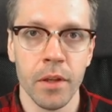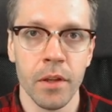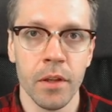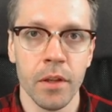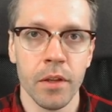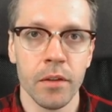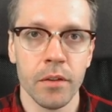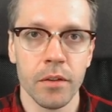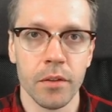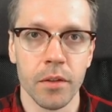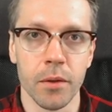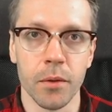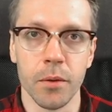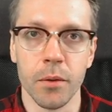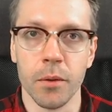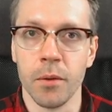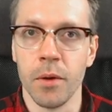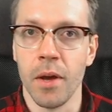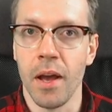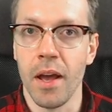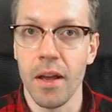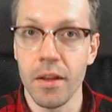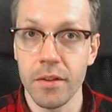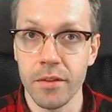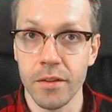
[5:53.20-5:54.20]
So
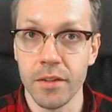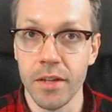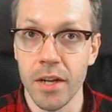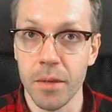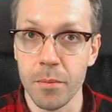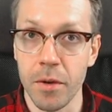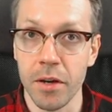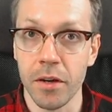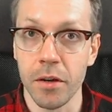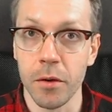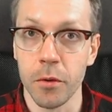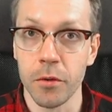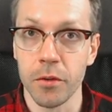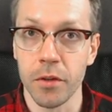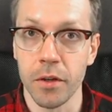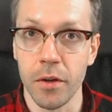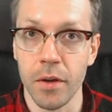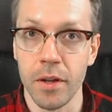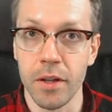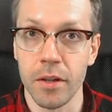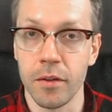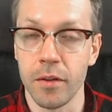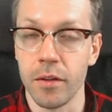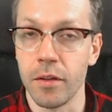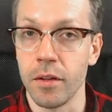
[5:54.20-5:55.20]
as the Dhamma goes
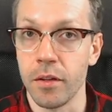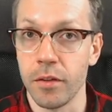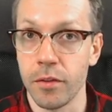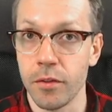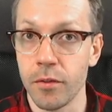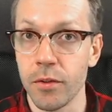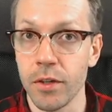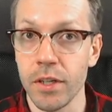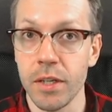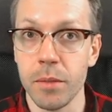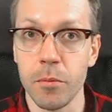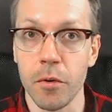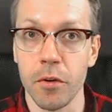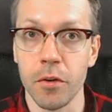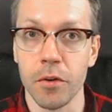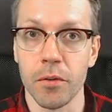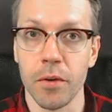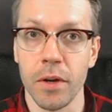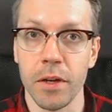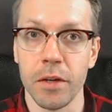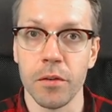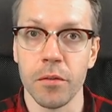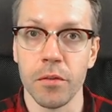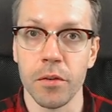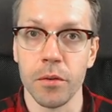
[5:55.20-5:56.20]
against the stream or
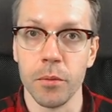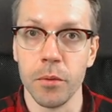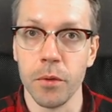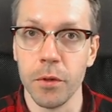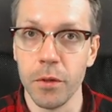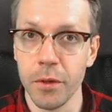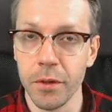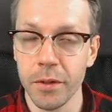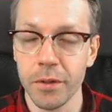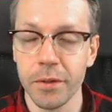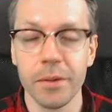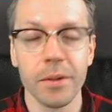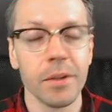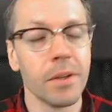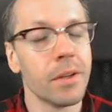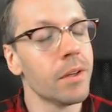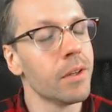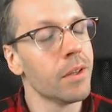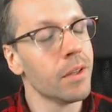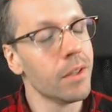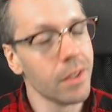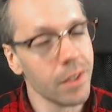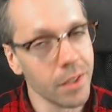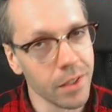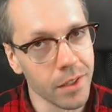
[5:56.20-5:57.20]
grain of the world,
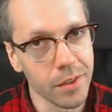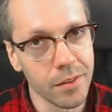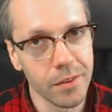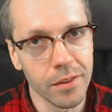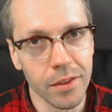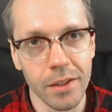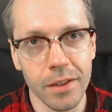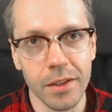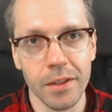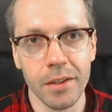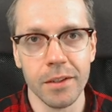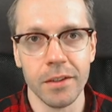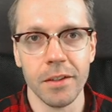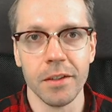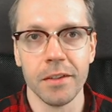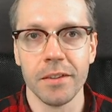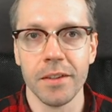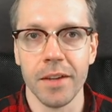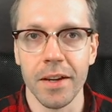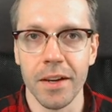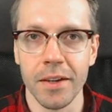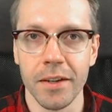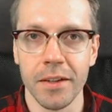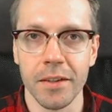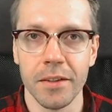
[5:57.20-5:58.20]
he still
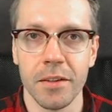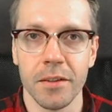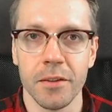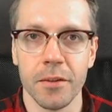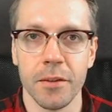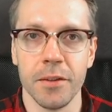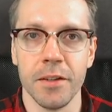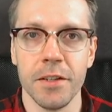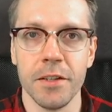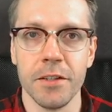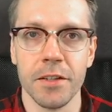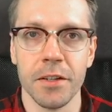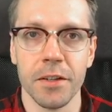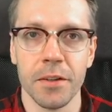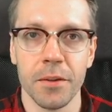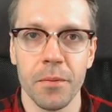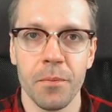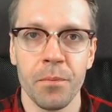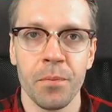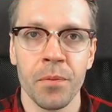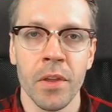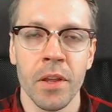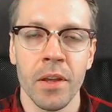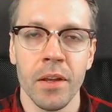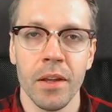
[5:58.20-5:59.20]
decided to teach it.
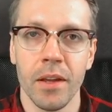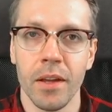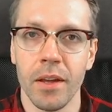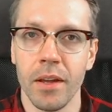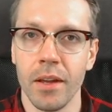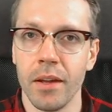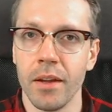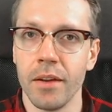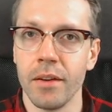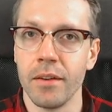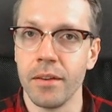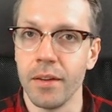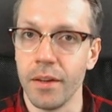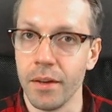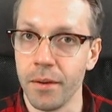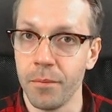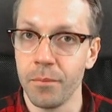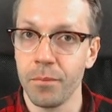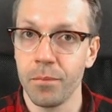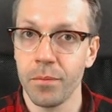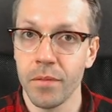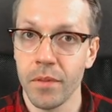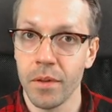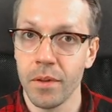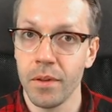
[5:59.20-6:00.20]
And yeah,
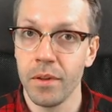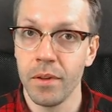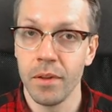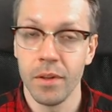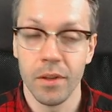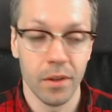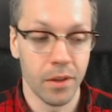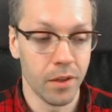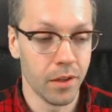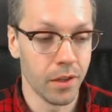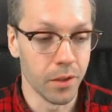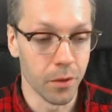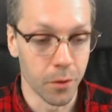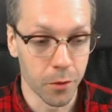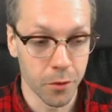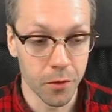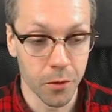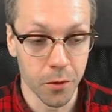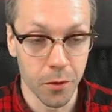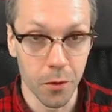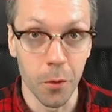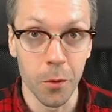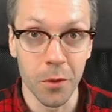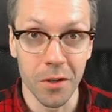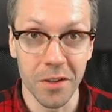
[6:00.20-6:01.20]
he also
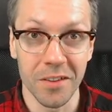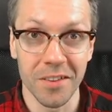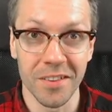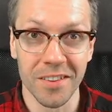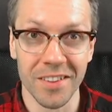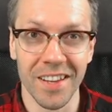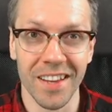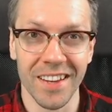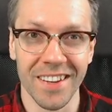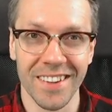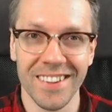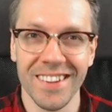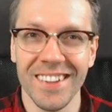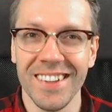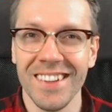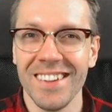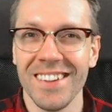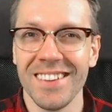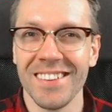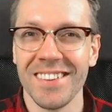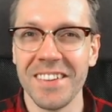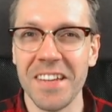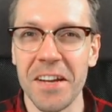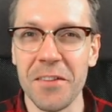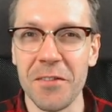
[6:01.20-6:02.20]
noticed that
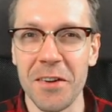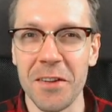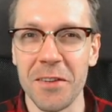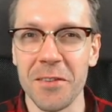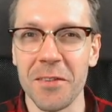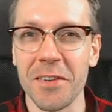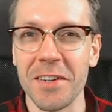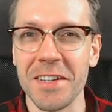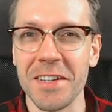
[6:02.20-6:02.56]
the Dhamma is very